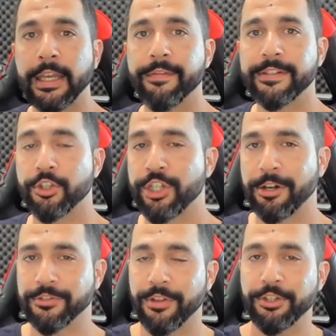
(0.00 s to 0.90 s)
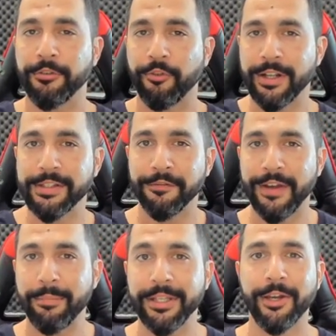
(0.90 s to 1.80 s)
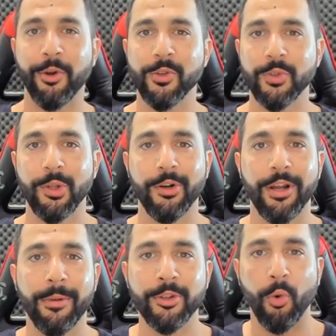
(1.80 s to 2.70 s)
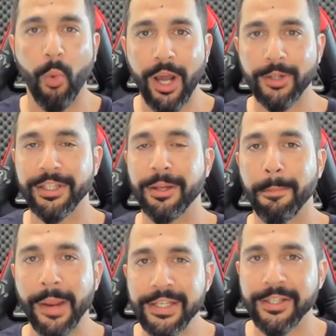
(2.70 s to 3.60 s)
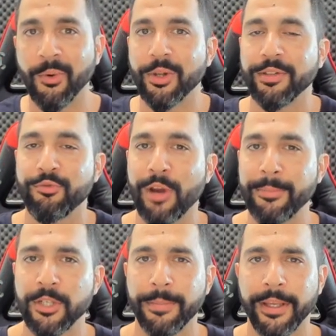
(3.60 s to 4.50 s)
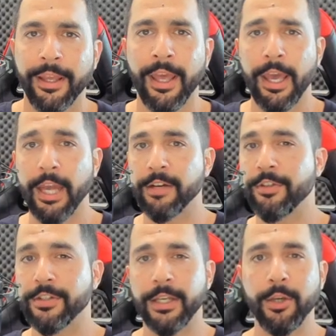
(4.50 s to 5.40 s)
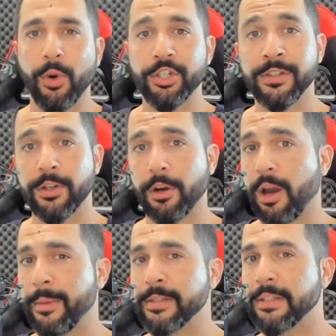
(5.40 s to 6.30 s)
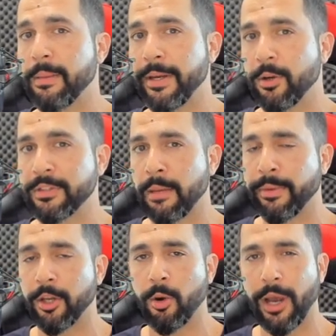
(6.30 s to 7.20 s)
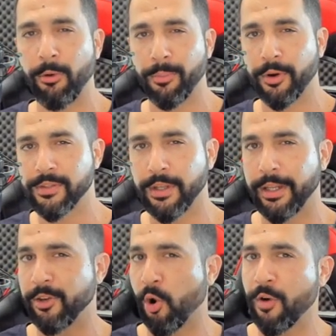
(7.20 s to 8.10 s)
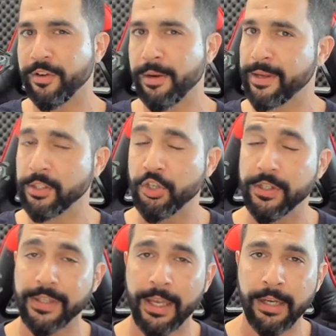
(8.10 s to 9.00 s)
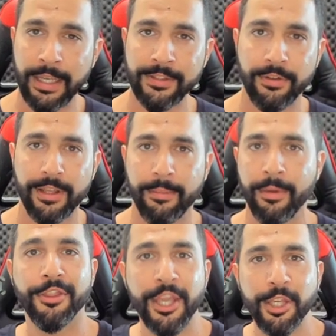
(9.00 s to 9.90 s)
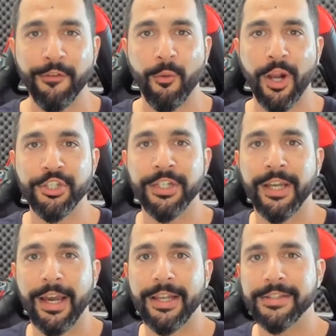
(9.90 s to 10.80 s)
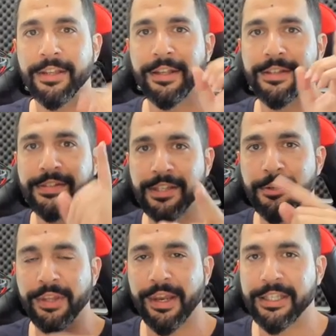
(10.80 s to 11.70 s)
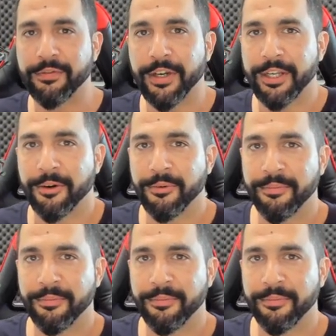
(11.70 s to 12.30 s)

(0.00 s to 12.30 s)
give us a share so that your friends and family can also learn about the wild and amazing world of dropshipping. And if there's any questions or comments, let me know down below. I will personally go over your messages and answer them. Thank you for watching guys. See you in the next video.